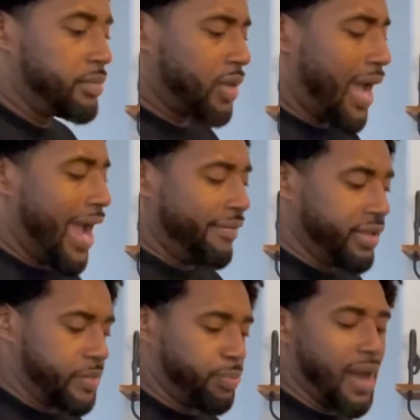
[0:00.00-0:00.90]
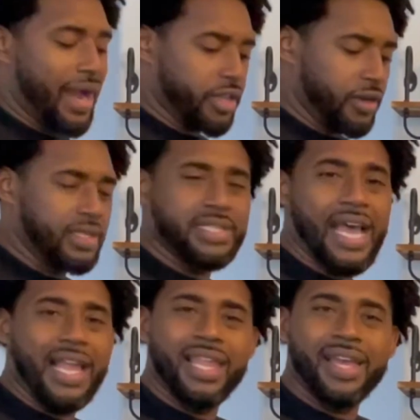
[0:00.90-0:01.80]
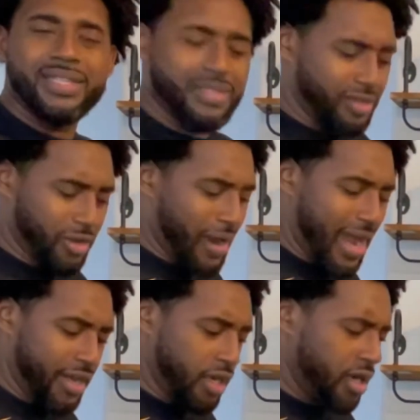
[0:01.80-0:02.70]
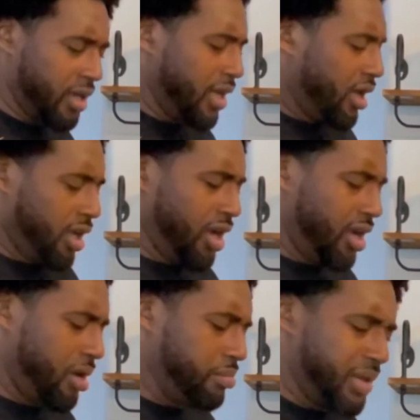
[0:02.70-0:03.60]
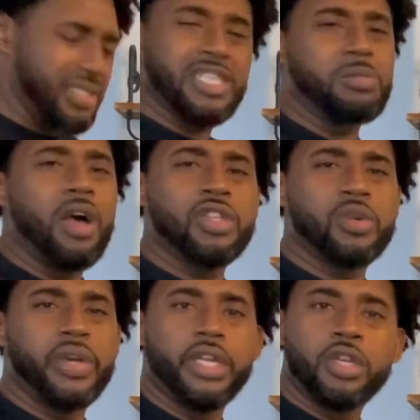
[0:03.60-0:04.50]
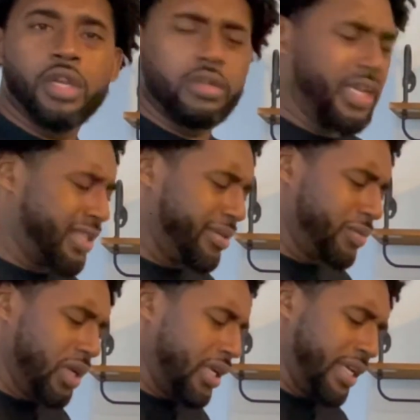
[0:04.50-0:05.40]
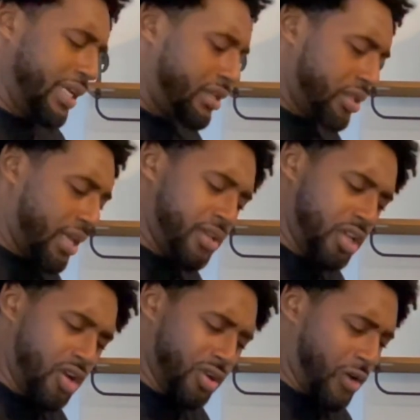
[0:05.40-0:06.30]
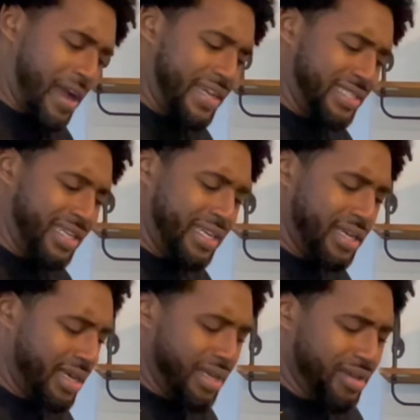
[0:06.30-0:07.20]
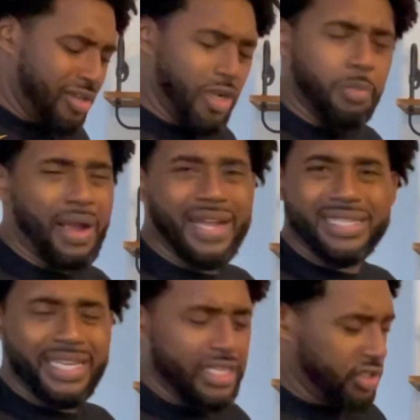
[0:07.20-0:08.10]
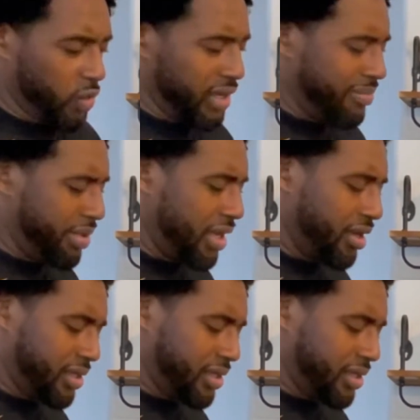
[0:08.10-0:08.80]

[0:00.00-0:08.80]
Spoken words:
have this Procter & Silex grinder. It's a small joint, nothing really, crazy, probably 10, 20 bucks.